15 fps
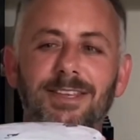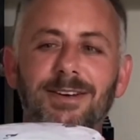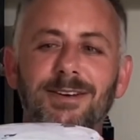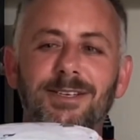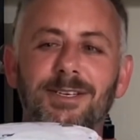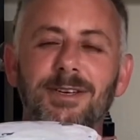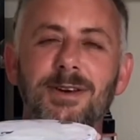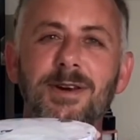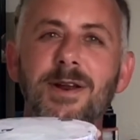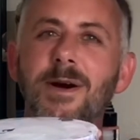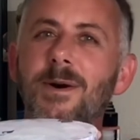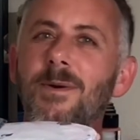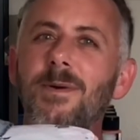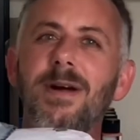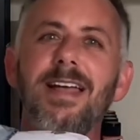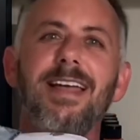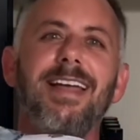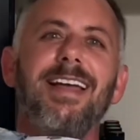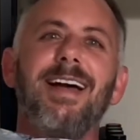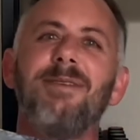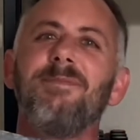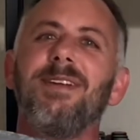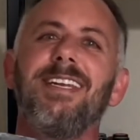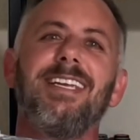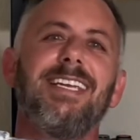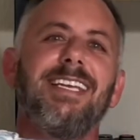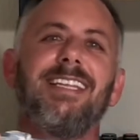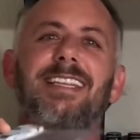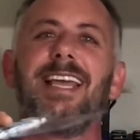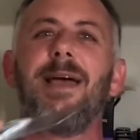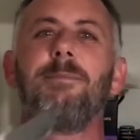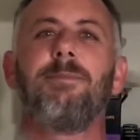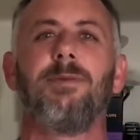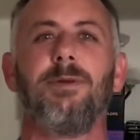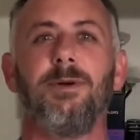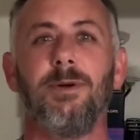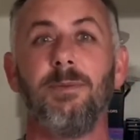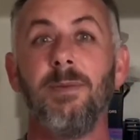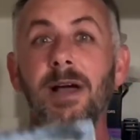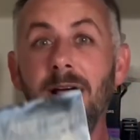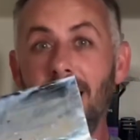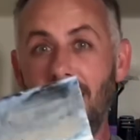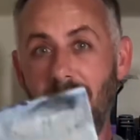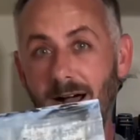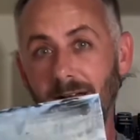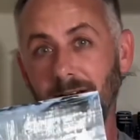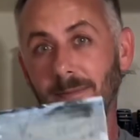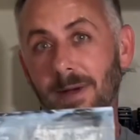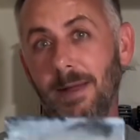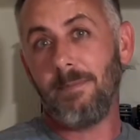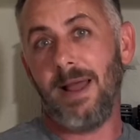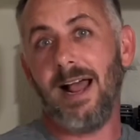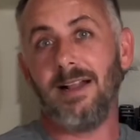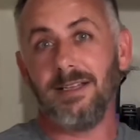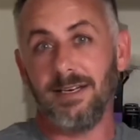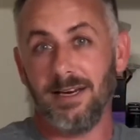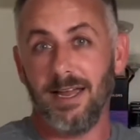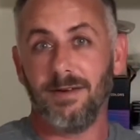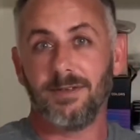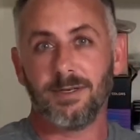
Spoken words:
There's no way I'm going to get that bloom onto my palette knife.